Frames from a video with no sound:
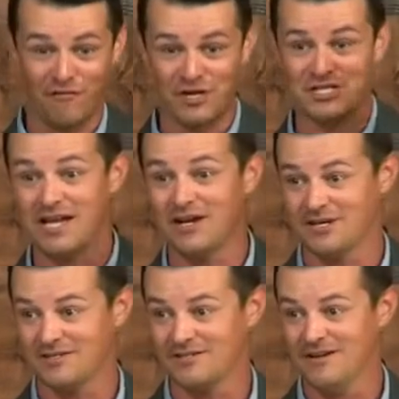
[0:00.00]
for
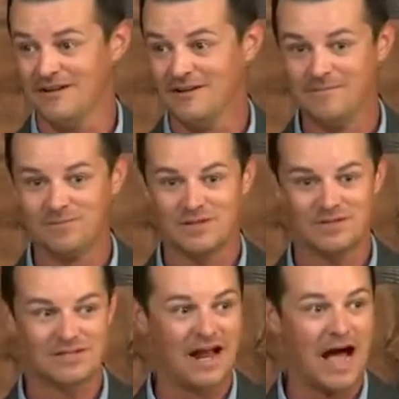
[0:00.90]
sinners.
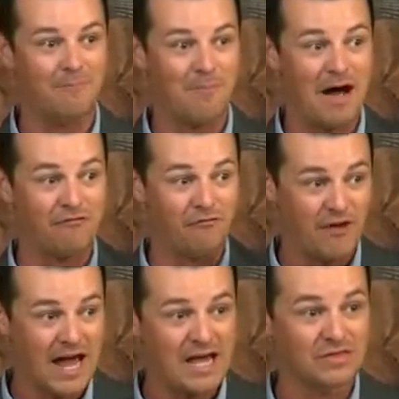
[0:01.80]
say, My
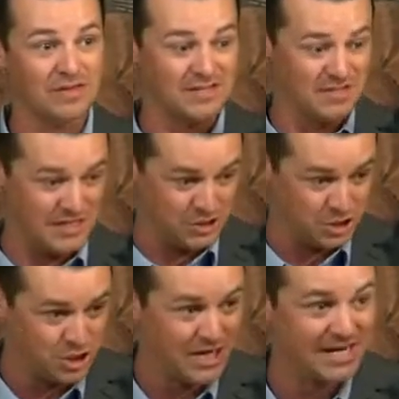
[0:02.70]
faith is in
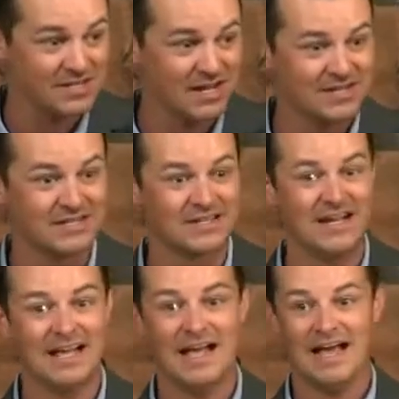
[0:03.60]
Jesus,
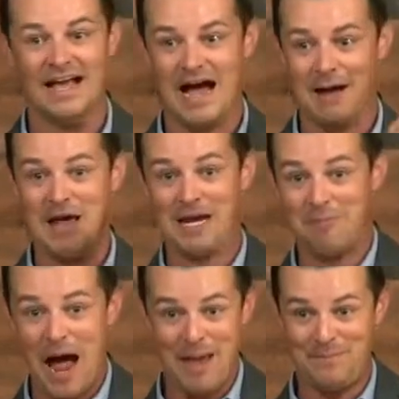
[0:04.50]
and I make
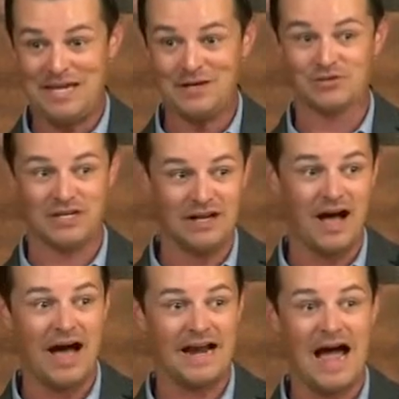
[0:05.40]
my appeal to
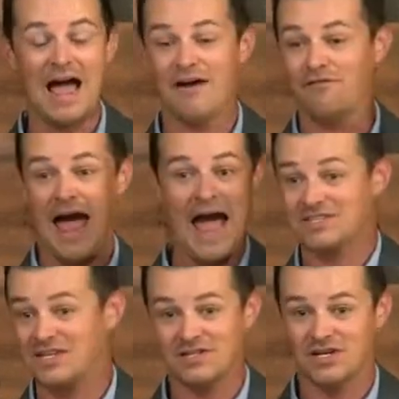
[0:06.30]
God. I have
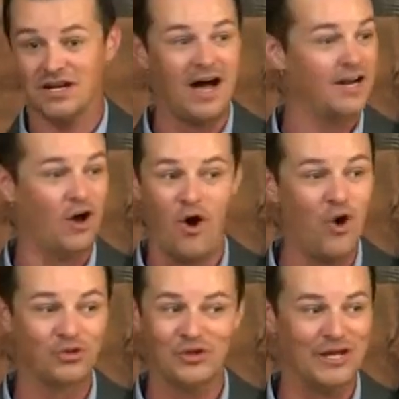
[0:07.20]
access to God
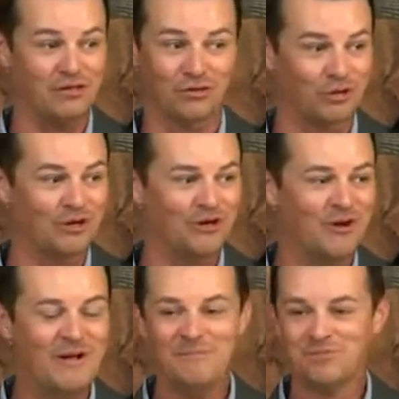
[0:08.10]
only
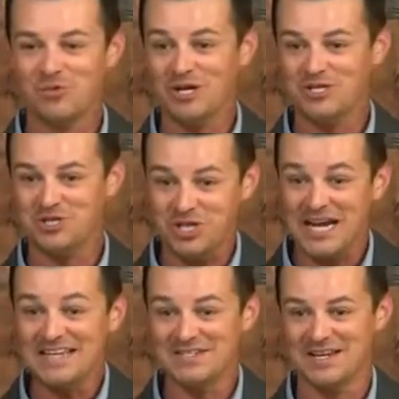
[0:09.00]
through what
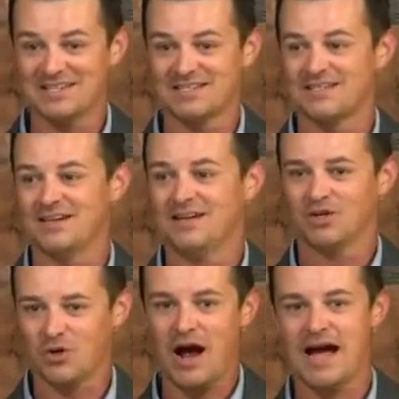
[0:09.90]
Jesus
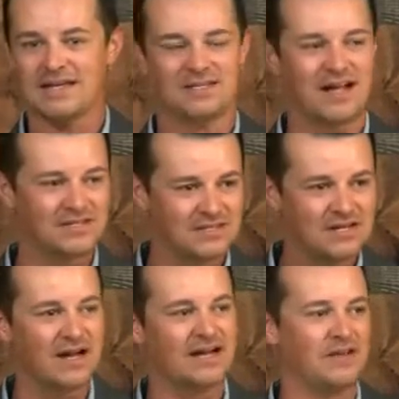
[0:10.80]
Christ has
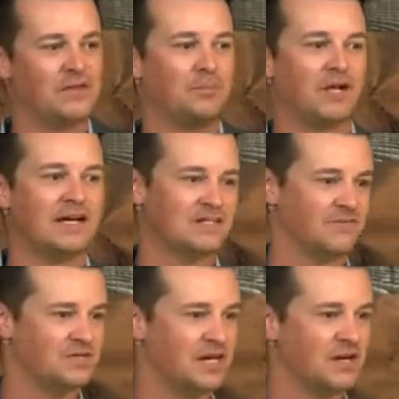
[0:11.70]
done in the place
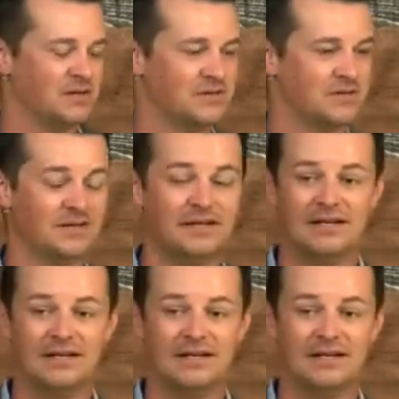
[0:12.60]
of sinners,